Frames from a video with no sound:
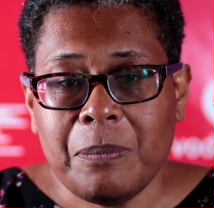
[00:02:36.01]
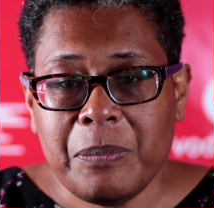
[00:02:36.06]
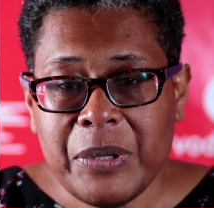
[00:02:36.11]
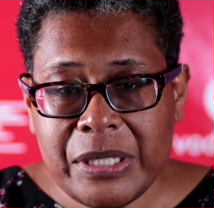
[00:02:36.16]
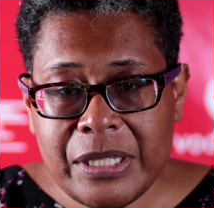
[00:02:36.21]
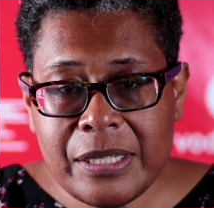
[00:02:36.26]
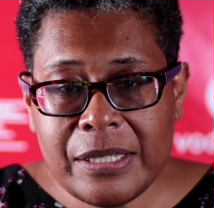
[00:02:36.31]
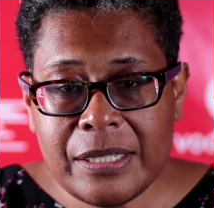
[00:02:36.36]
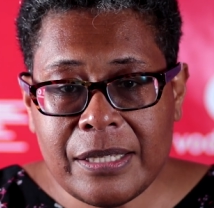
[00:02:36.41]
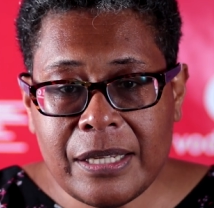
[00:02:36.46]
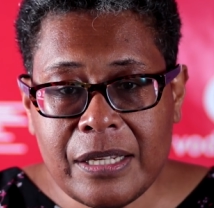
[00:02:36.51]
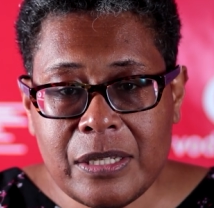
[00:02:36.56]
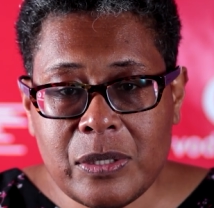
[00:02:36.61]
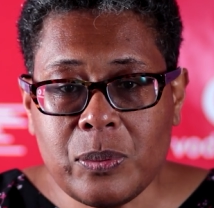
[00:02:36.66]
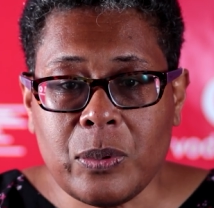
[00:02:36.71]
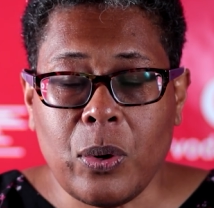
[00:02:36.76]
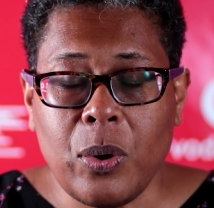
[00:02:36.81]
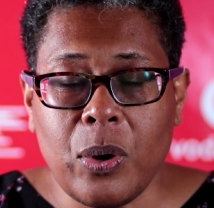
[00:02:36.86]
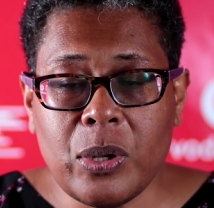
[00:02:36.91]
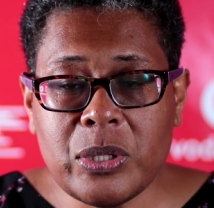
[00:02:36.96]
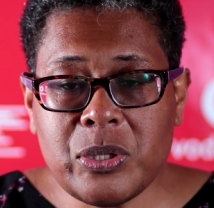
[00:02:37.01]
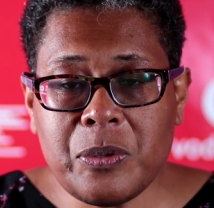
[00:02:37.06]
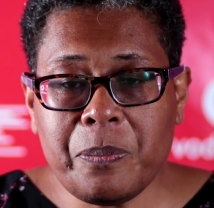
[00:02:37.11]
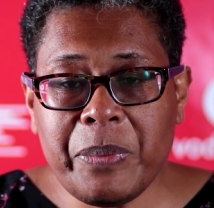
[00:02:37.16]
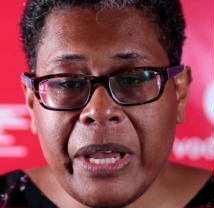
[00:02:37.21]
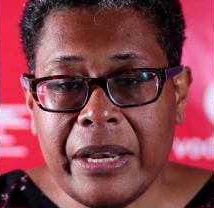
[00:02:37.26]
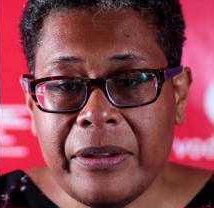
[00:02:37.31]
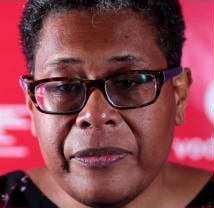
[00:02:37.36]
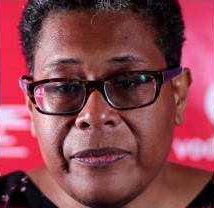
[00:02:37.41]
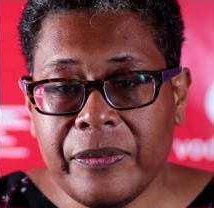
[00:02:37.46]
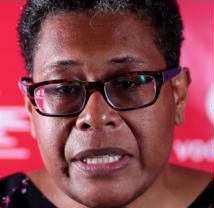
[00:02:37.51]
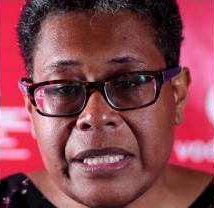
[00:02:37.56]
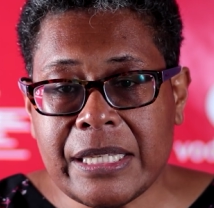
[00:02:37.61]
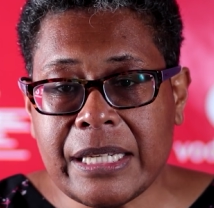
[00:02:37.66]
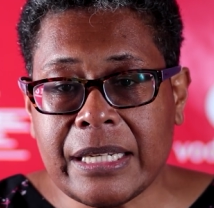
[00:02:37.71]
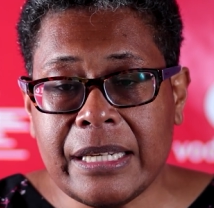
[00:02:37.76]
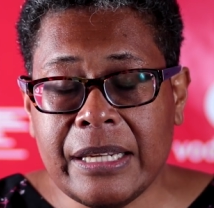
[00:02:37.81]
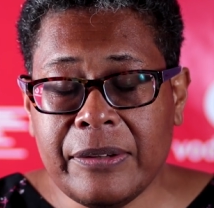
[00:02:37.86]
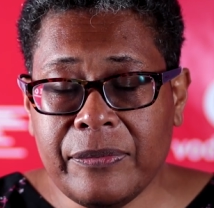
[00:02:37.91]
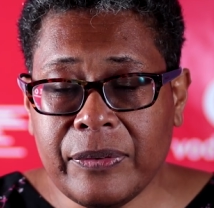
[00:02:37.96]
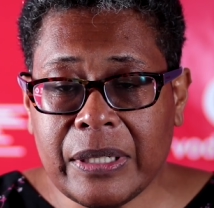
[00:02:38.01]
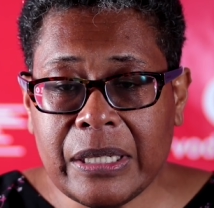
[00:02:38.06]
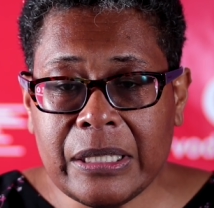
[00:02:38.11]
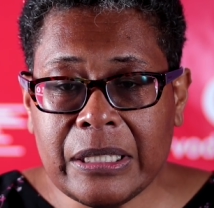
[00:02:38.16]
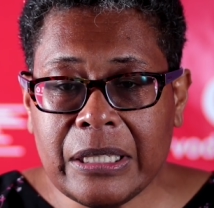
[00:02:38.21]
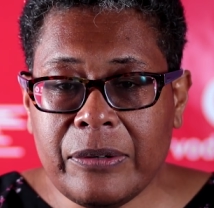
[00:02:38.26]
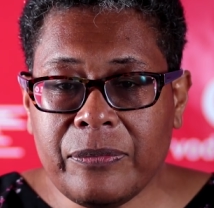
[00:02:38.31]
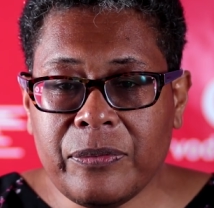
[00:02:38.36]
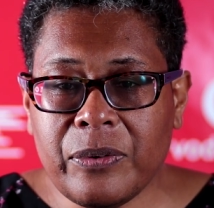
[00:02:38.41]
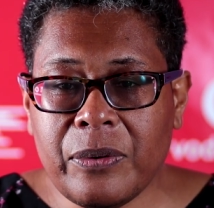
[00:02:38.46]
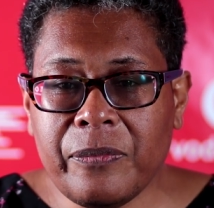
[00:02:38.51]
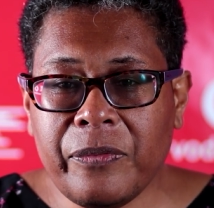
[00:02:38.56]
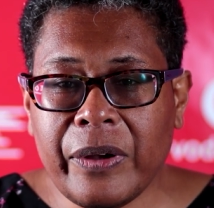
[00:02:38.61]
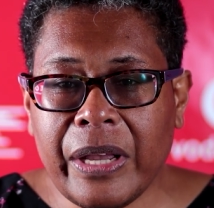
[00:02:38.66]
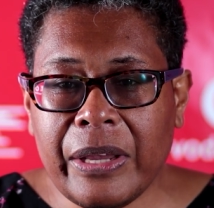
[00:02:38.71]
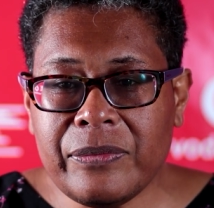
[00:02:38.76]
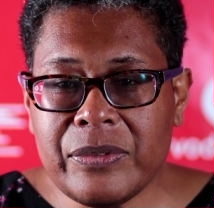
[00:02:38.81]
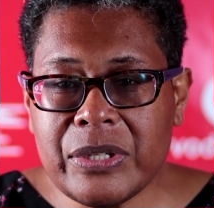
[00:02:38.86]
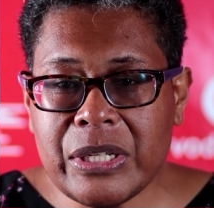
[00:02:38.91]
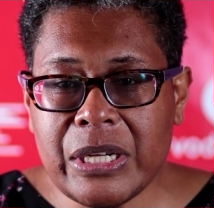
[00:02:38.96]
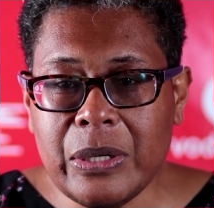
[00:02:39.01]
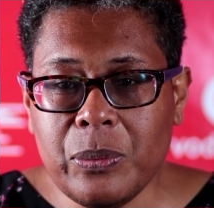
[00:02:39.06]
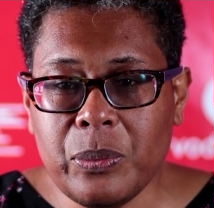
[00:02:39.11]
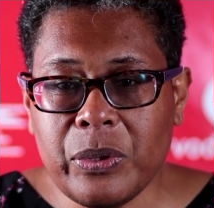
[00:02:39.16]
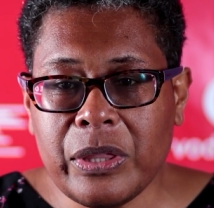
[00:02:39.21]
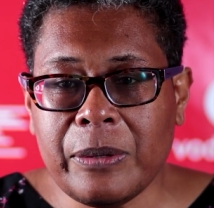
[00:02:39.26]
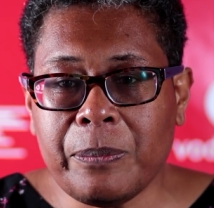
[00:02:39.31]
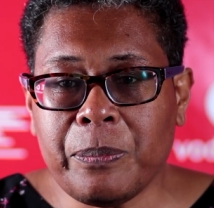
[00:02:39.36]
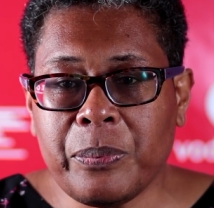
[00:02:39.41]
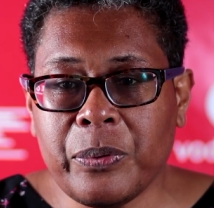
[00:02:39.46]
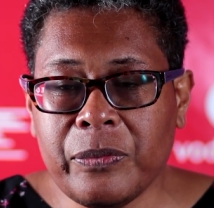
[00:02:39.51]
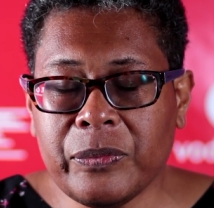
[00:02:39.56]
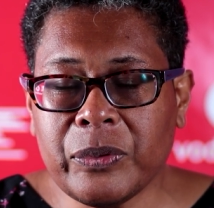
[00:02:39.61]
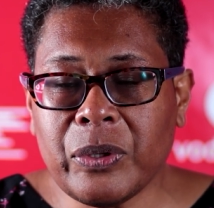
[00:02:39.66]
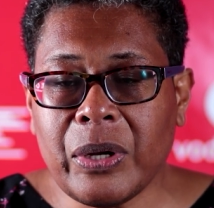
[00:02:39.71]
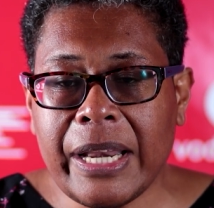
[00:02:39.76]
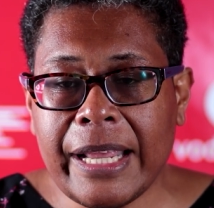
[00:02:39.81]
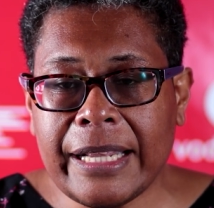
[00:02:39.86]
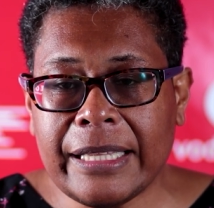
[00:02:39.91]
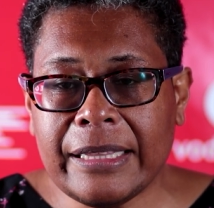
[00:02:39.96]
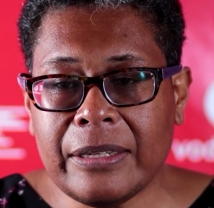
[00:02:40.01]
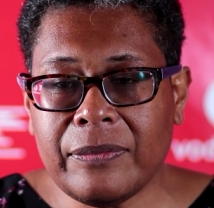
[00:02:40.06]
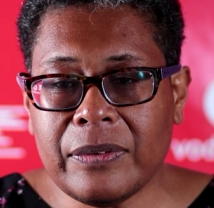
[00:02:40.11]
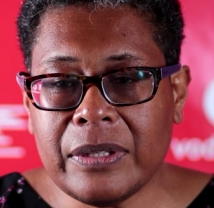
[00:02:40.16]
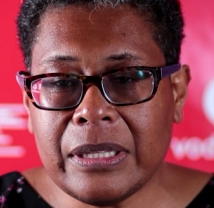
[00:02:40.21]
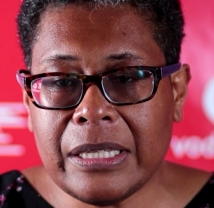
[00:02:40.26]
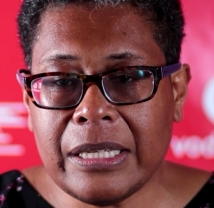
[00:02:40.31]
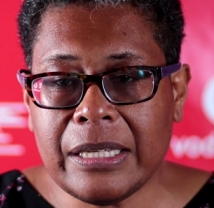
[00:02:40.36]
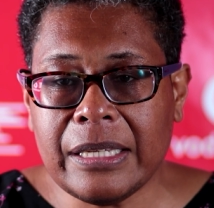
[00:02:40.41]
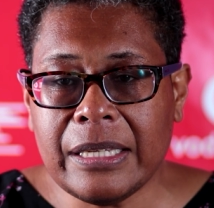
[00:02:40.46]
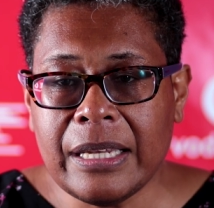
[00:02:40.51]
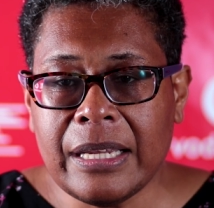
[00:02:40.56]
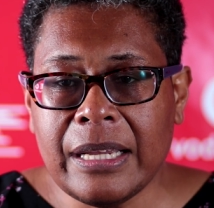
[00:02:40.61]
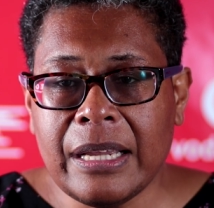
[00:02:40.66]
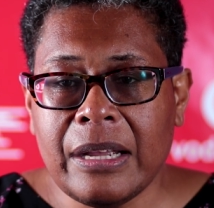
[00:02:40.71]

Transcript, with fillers: Businesses will also benefit significantly from 5G with improved connectivity,